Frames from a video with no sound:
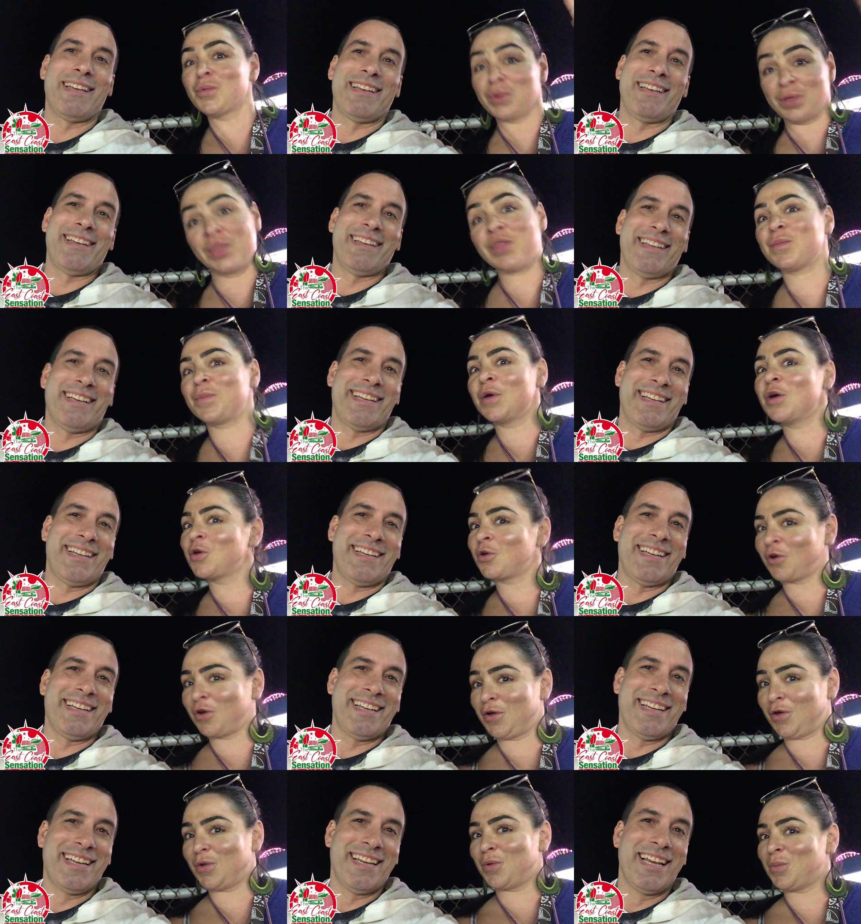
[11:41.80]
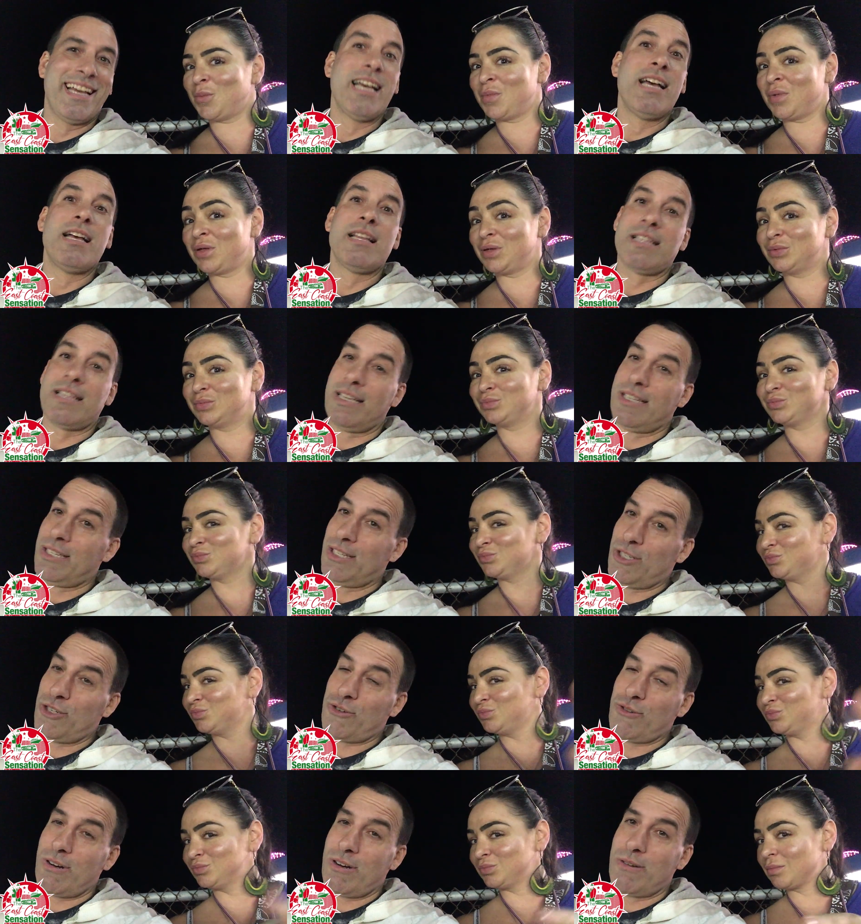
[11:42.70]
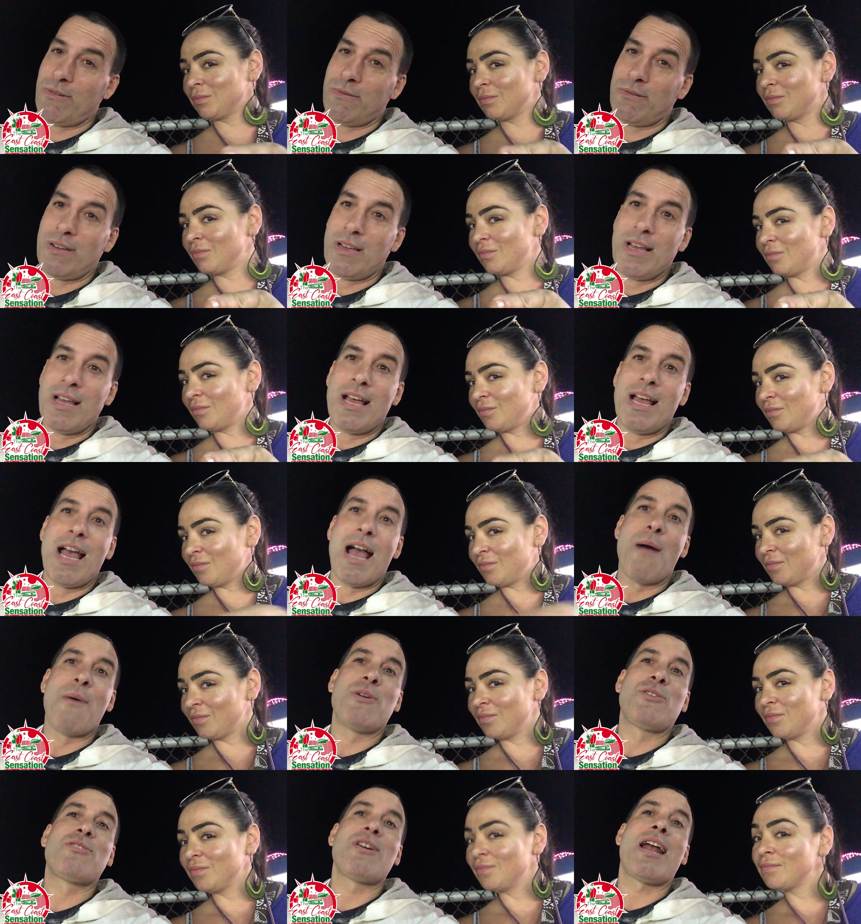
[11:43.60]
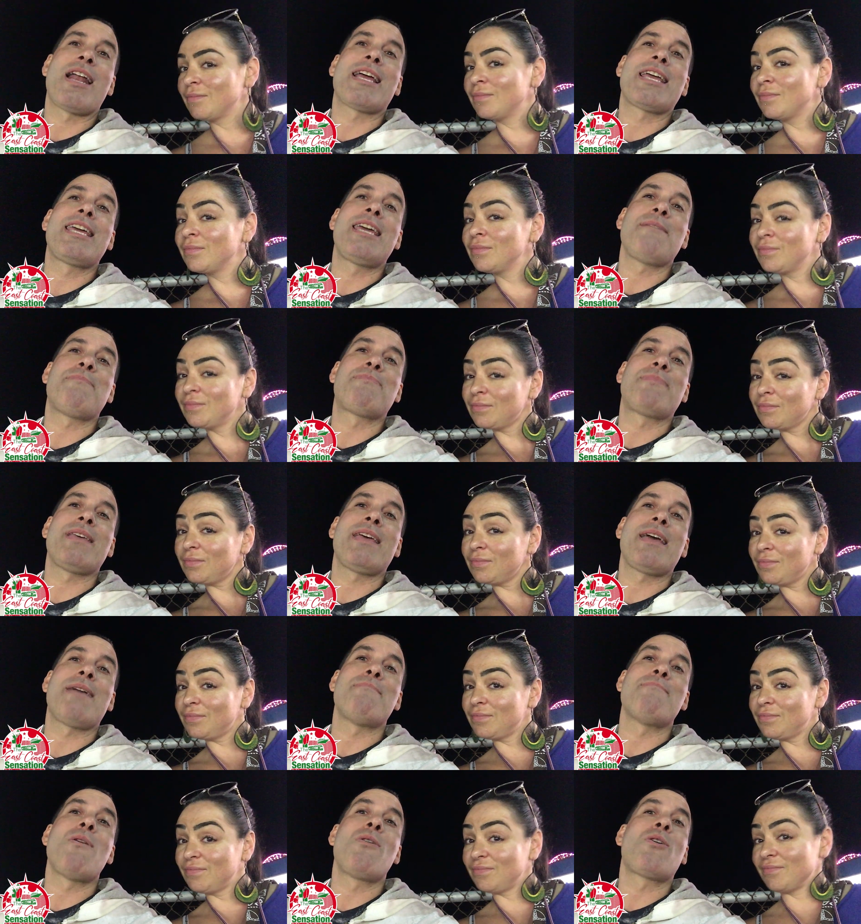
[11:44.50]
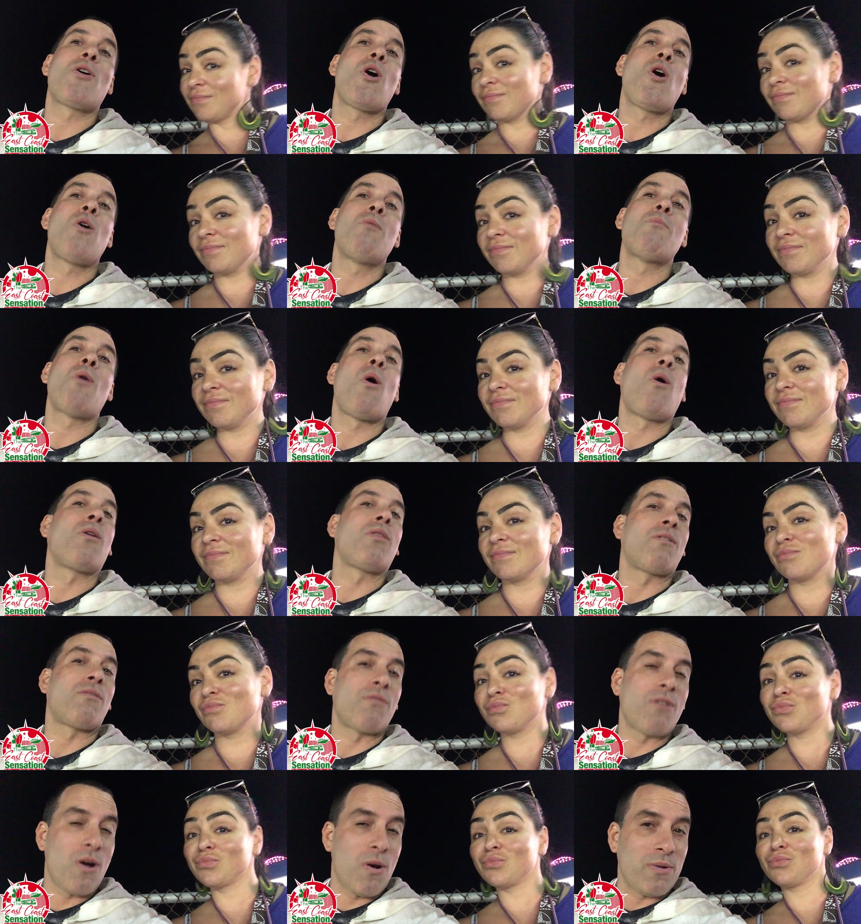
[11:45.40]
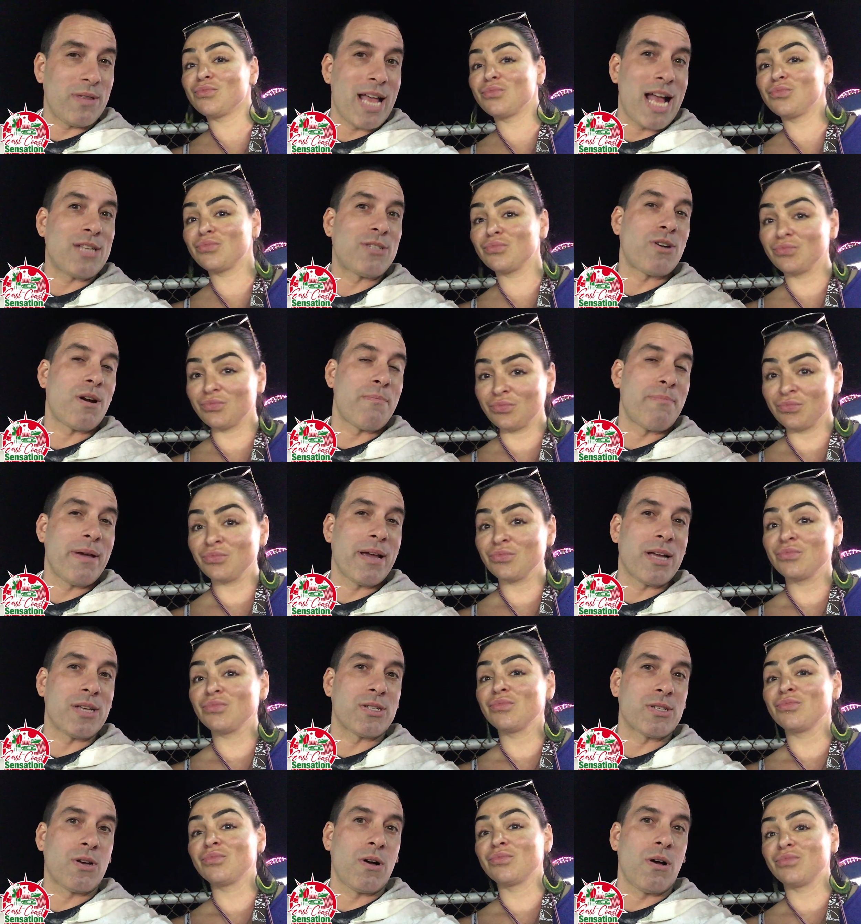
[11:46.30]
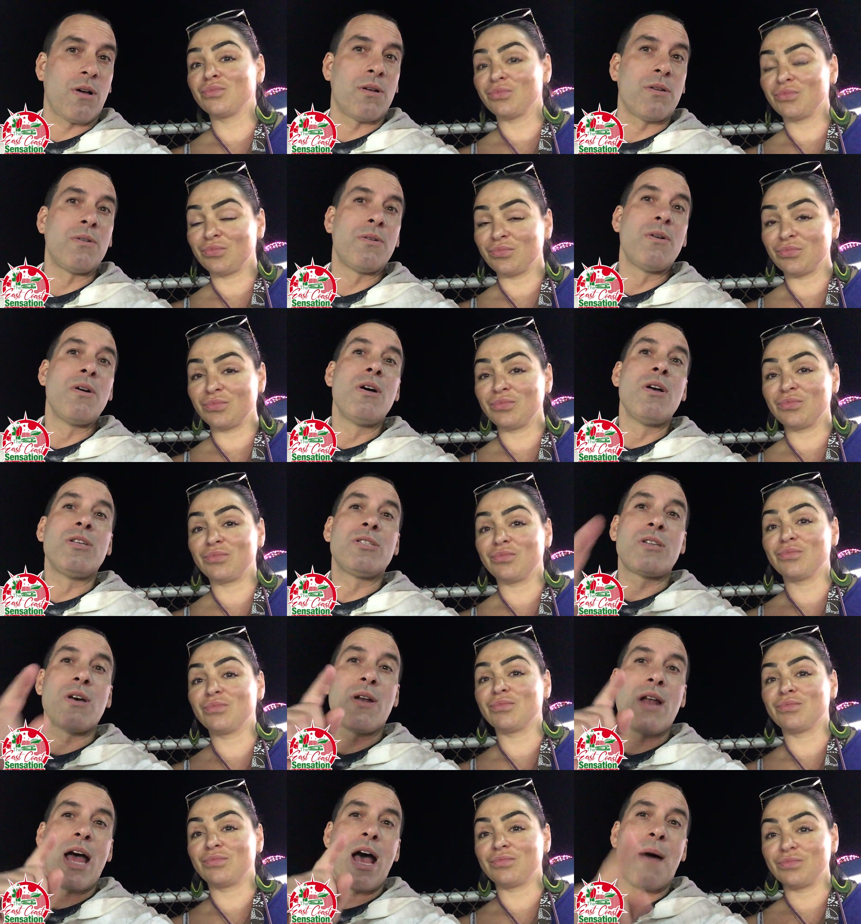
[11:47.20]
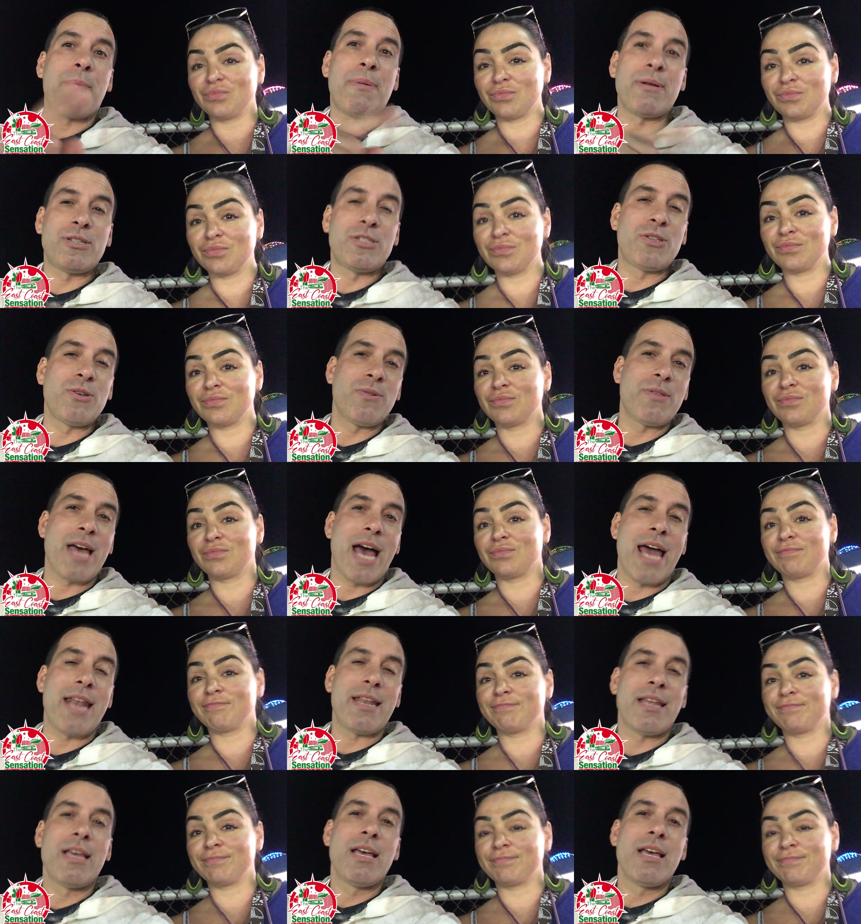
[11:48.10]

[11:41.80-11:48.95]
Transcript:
Speaker 1: with the motorhome.
Speaker 2: This is true. And we're trying to keep the motorhome on the road. That's our biggest goal. So to help us do that,